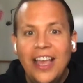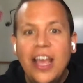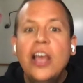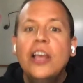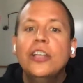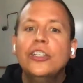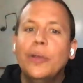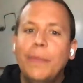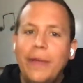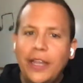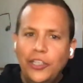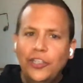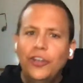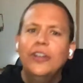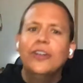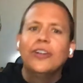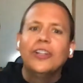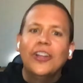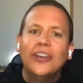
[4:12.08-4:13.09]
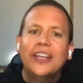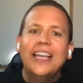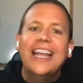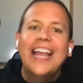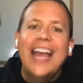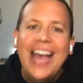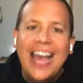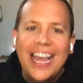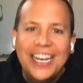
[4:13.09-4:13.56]
So make sure you're looking
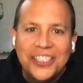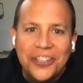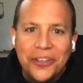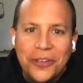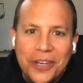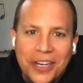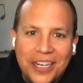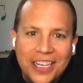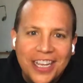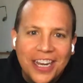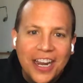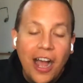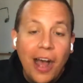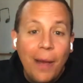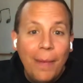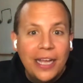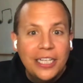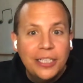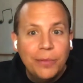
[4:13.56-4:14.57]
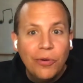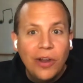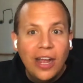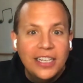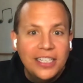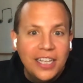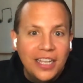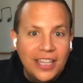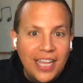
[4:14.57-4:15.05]
ahead so you didn't get caught by
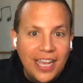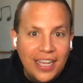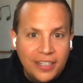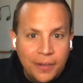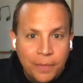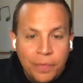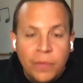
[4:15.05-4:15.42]
surprise on that.